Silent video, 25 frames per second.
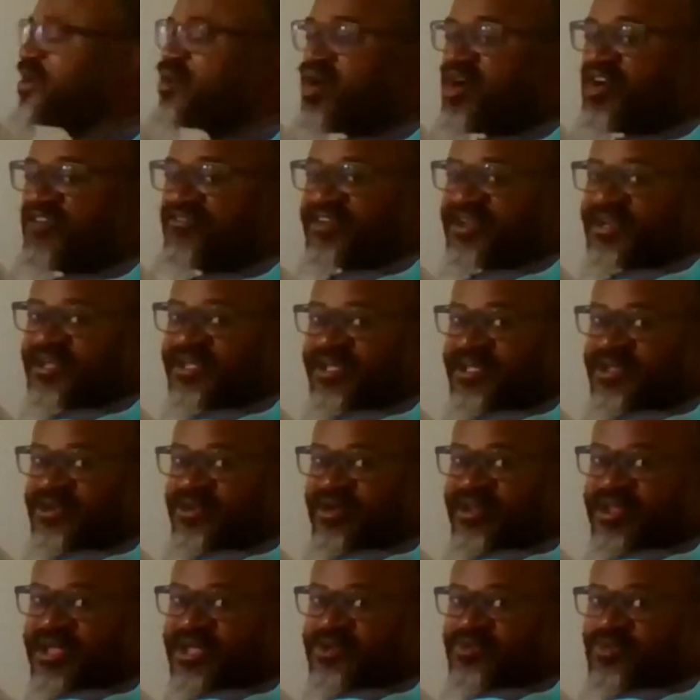of it. In
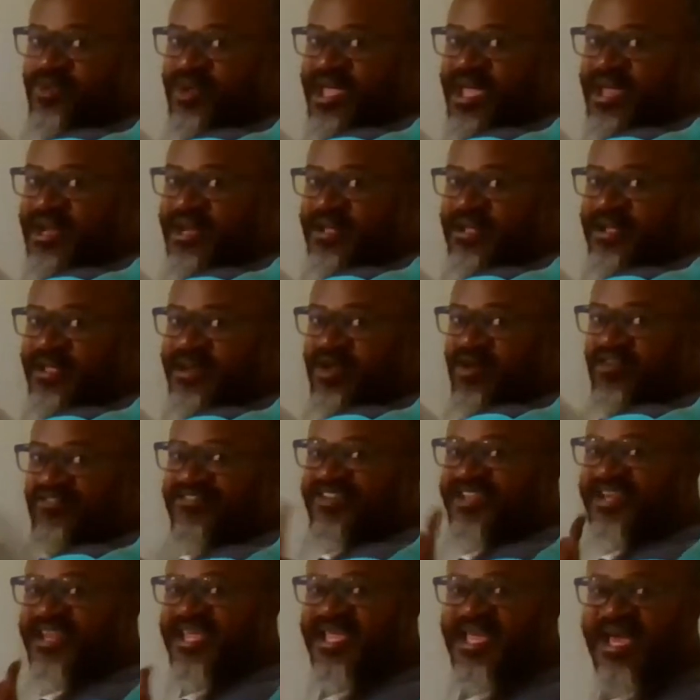order to get rid of
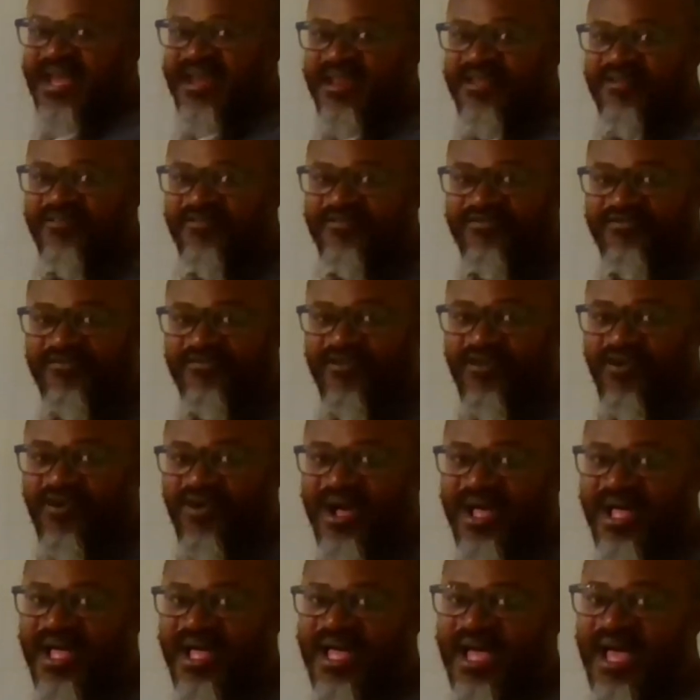the negative 4,
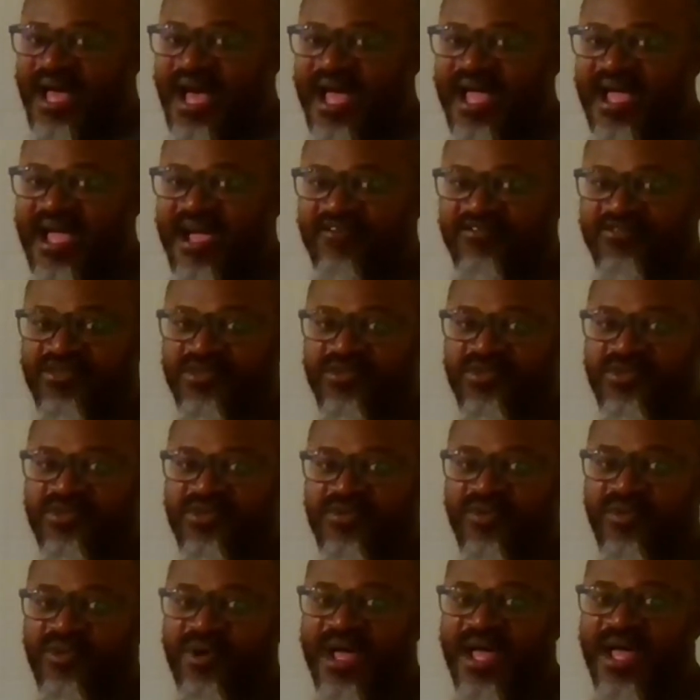I have to
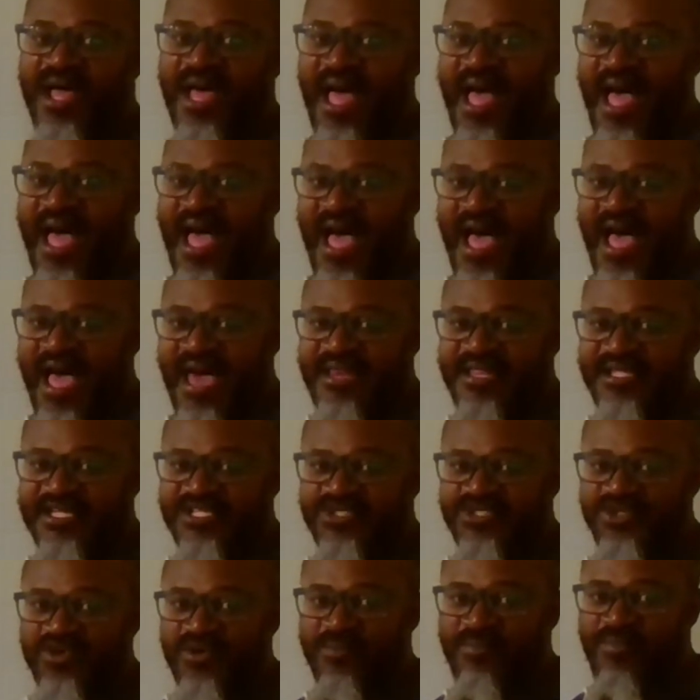do
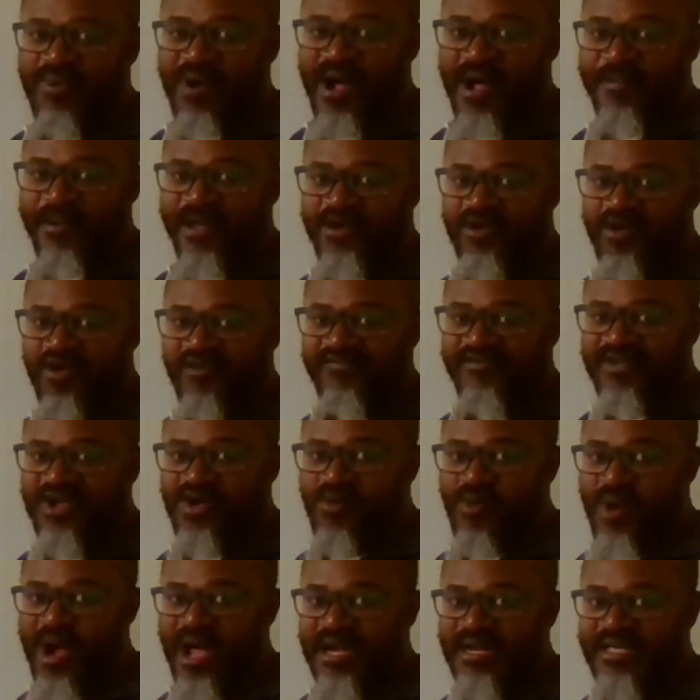addition property of
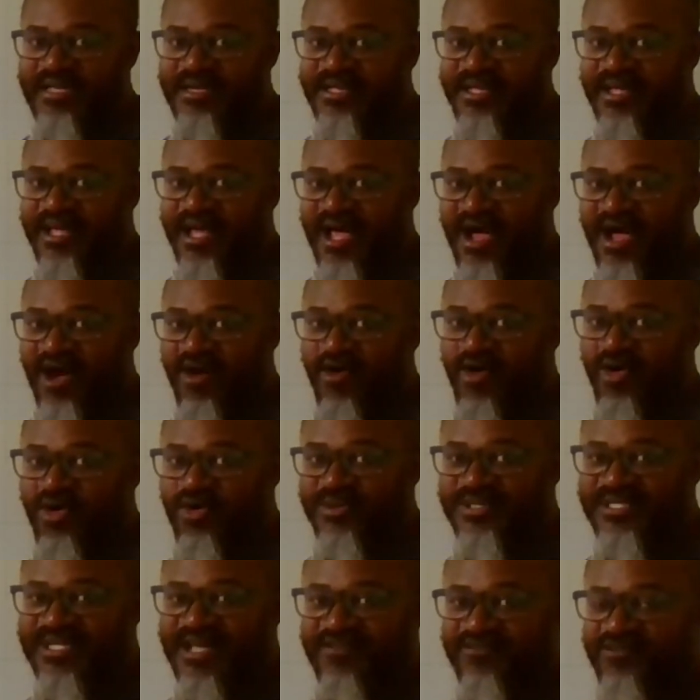equality. I
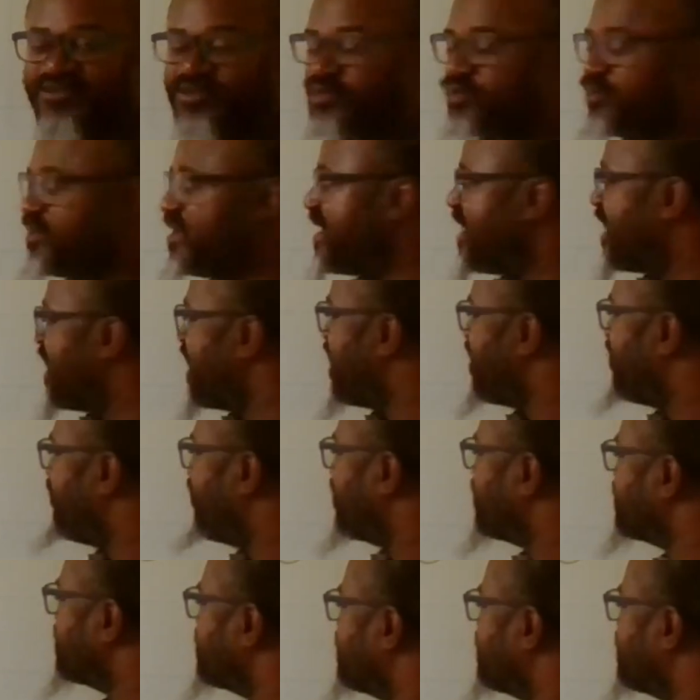always have to do the inverse.